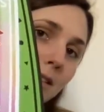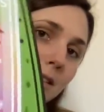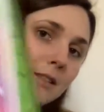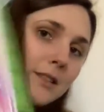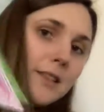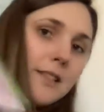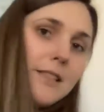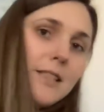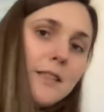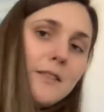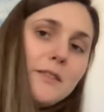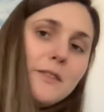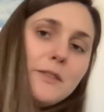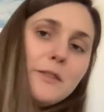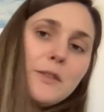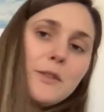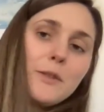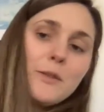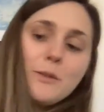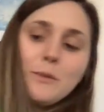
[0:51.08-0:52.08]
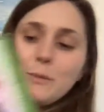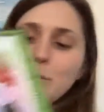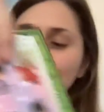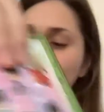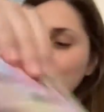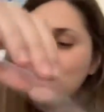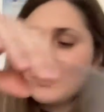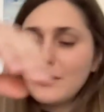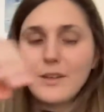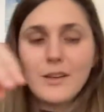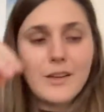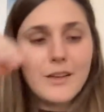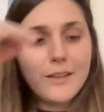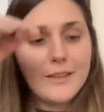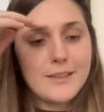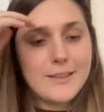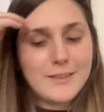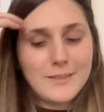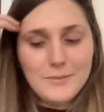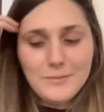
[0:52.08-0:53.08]
Detective Conan
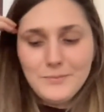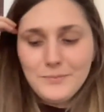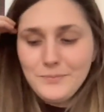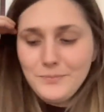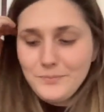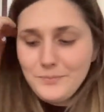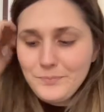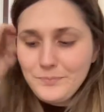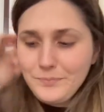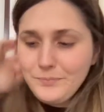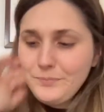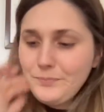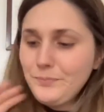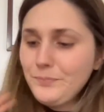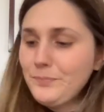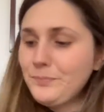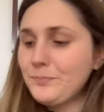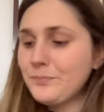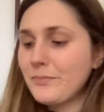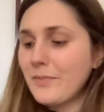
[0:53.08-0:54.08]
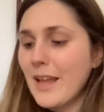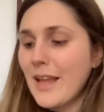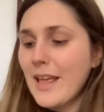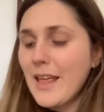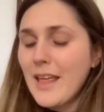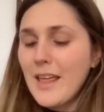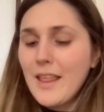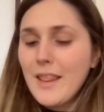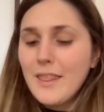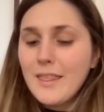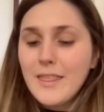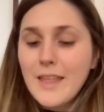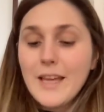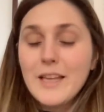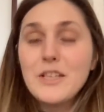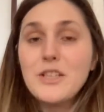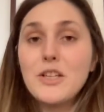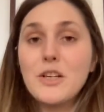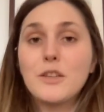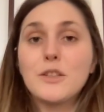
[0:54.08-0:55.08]
postcards.
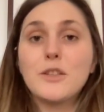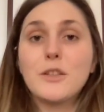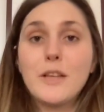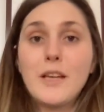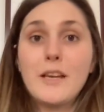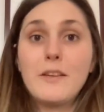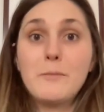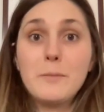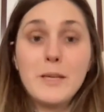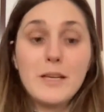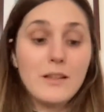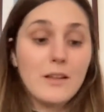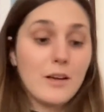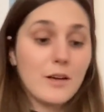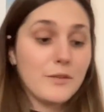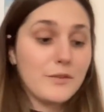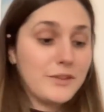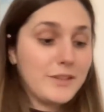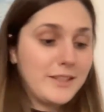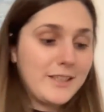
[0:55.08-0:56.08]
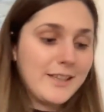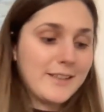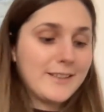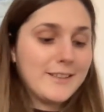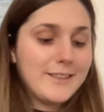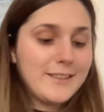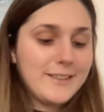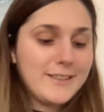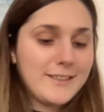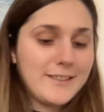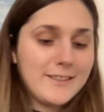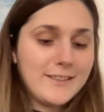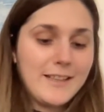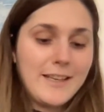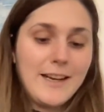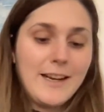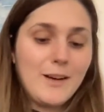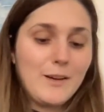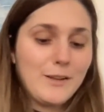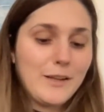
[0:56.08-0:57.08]
Then she also gave me a lot of stickers
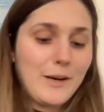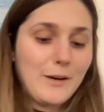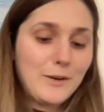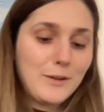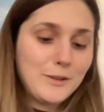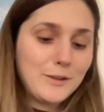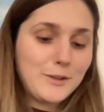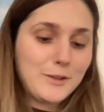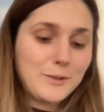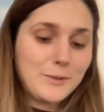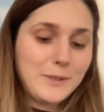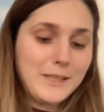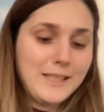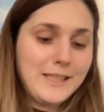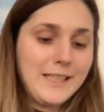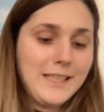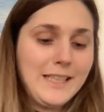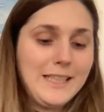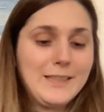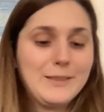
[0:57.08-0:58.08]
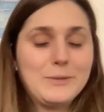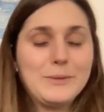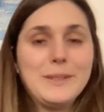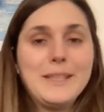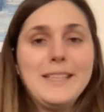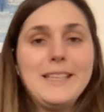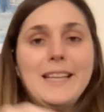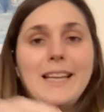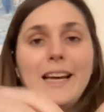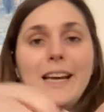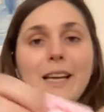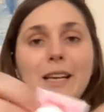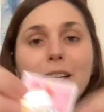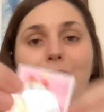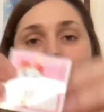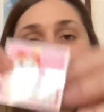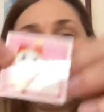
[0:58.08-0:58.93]
that I also really like.